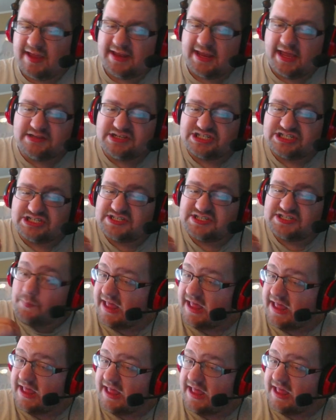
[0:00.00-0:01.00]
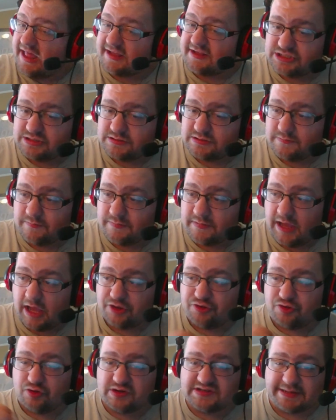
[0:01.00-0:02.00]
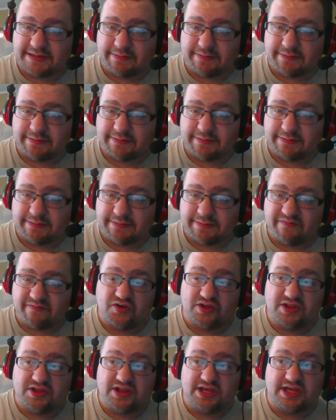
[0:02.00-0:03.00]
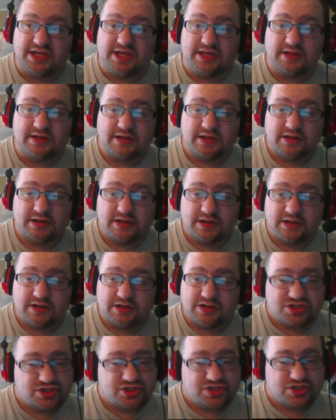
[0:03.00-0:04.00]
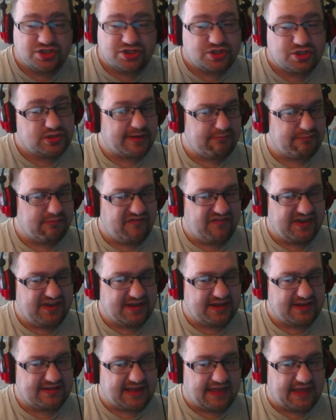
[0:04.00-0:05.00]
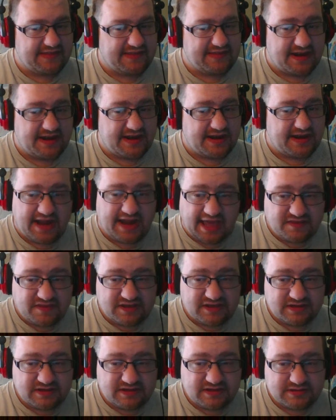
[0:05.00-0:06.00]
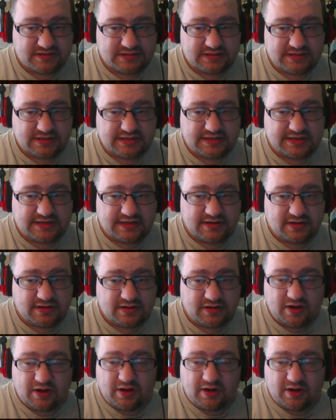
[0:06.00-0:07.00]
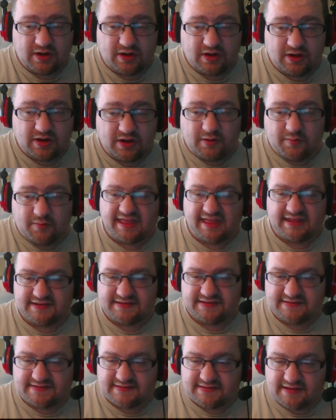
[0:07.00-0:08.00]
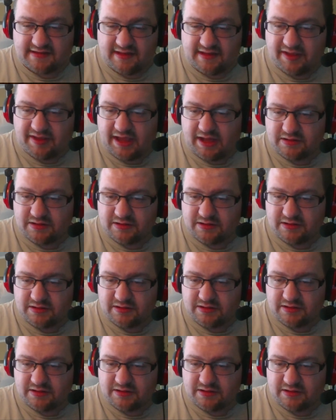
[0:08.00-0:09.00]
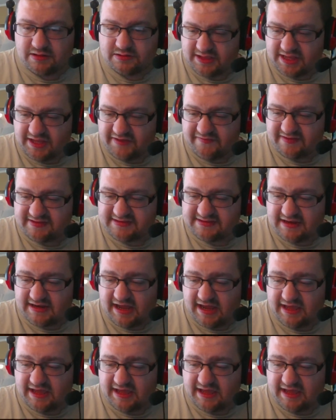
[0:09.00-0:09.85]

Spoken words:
just the black cards. I'll do a separate video for the 2 that get revealed on the 9th. Or whatever day it's coming out. I believe it's the 9th.